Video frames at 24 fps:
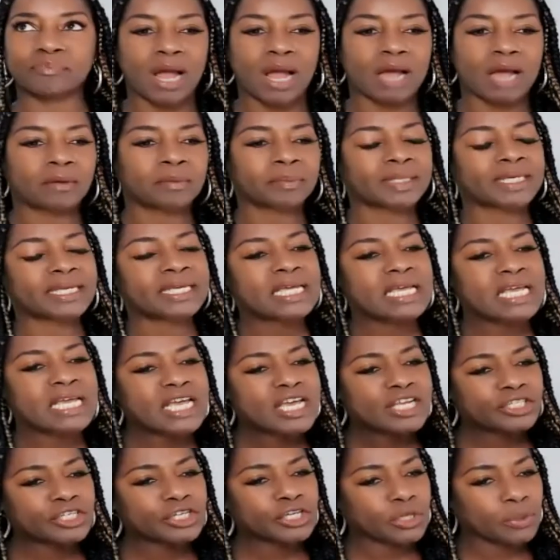probably,
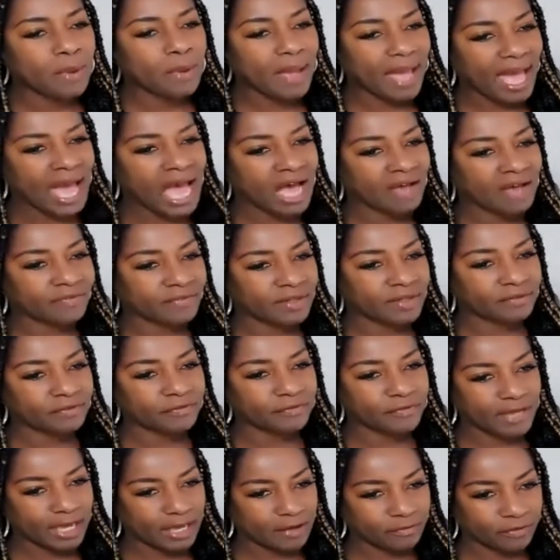do you have a
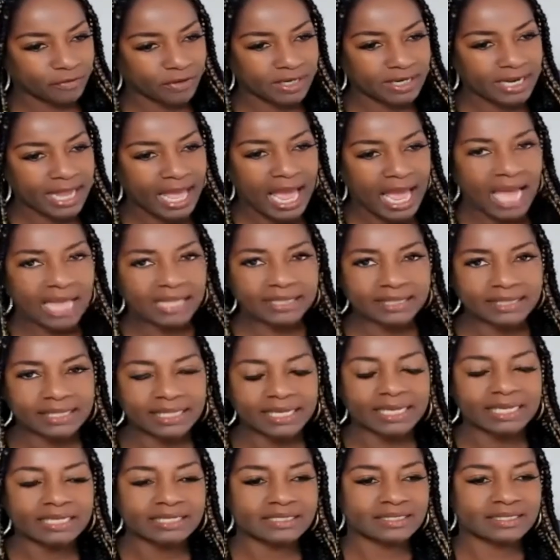favorite
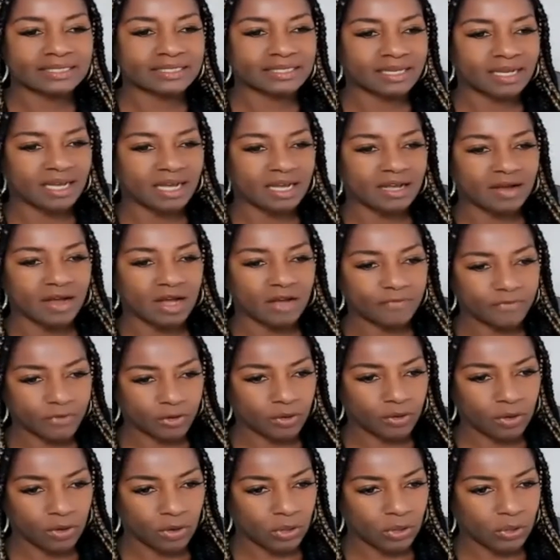athlete of
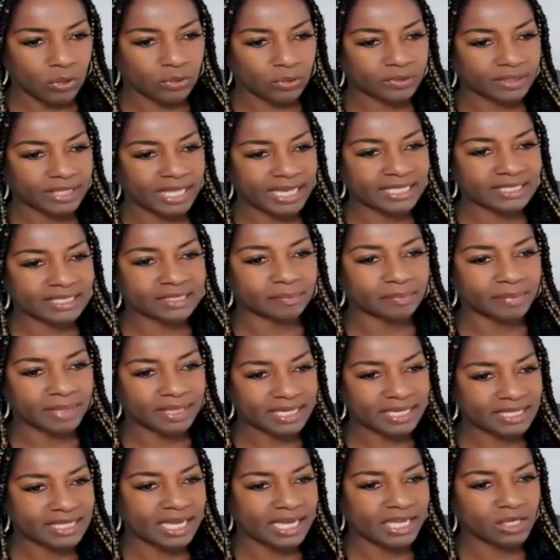your own, like
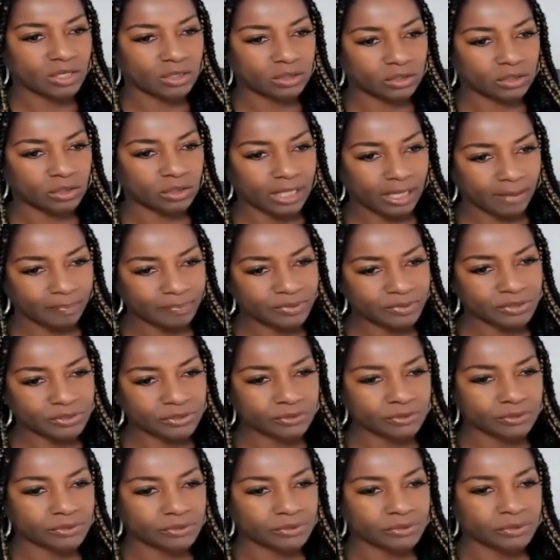somebody that you look up
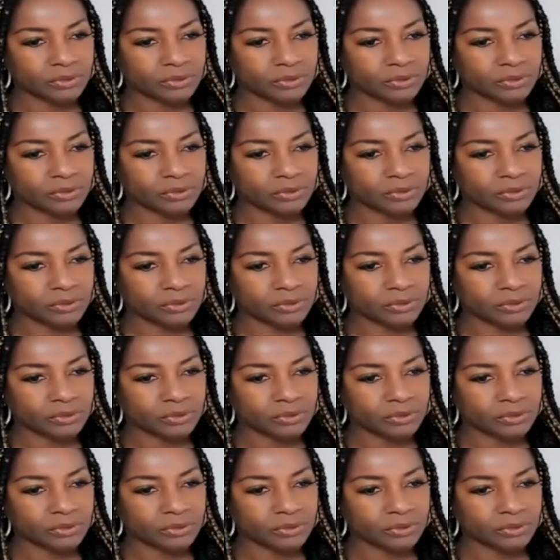to,